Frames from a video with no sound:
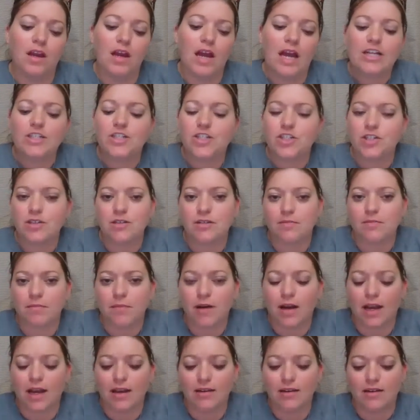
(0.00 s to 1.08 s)
I shouldn't
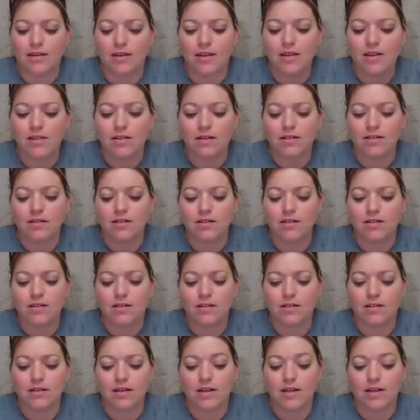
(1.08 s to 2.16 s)
mind either.
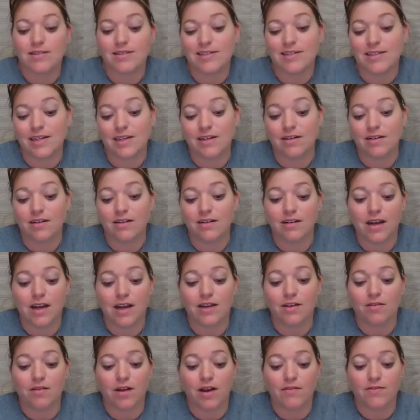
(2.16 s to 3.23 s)
It's dinner I
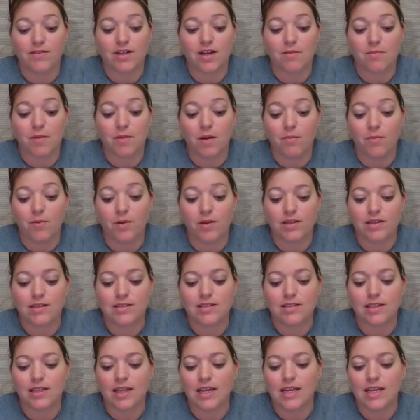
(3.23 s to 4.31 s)
don't have to come up with because
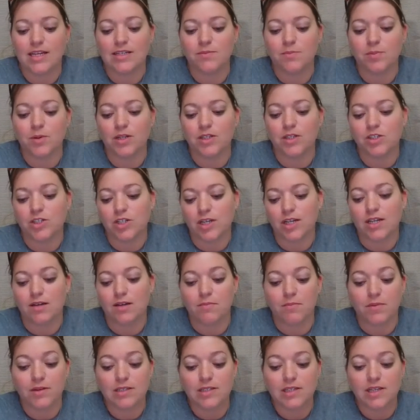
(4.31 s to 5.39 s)
the ladies bring chicken
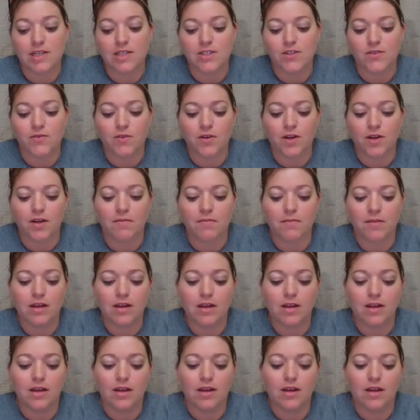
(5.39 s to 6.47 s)
and biscuits for him.
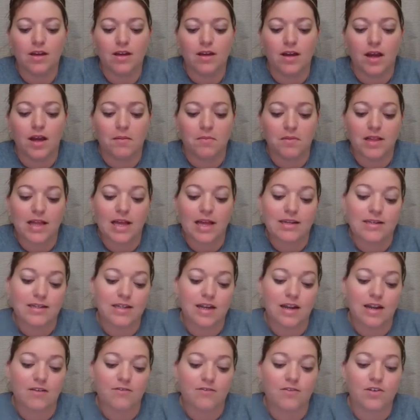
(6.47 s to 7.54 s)
I'm glad to
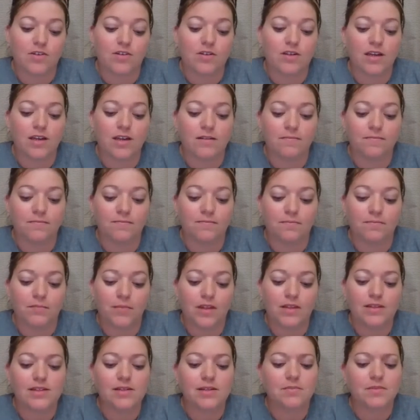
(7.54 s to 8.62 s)
get out of cooking.
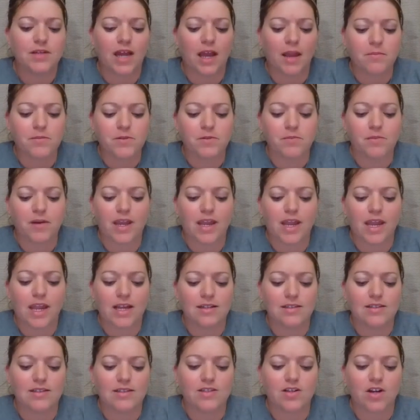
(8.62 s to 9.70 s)
Sometimes with my
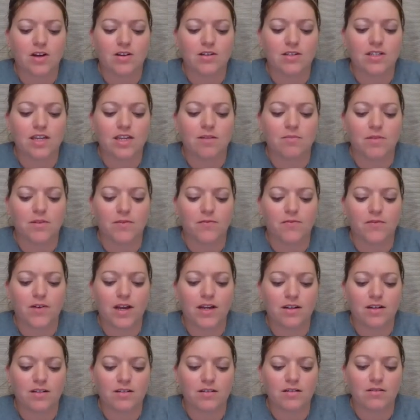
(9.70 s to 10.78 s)
hands it's hard to keep the
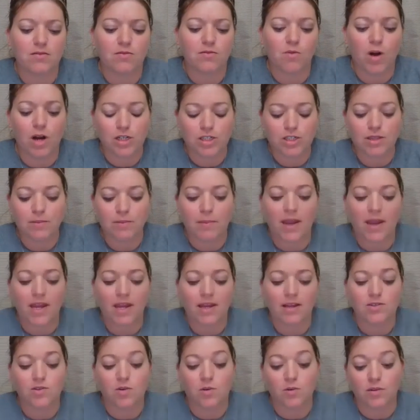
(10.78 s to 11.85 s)
fire, wash the
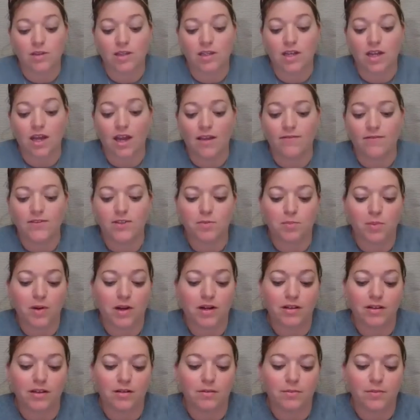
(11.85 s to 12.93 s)
pans, hold the knife, spread
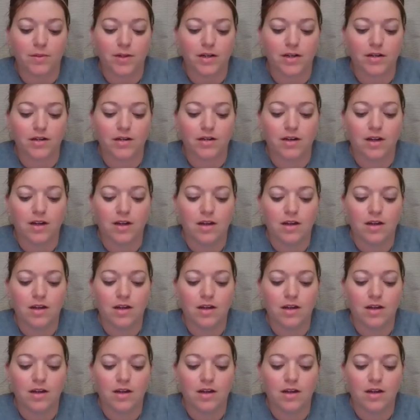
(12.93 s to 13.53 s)
a little butter.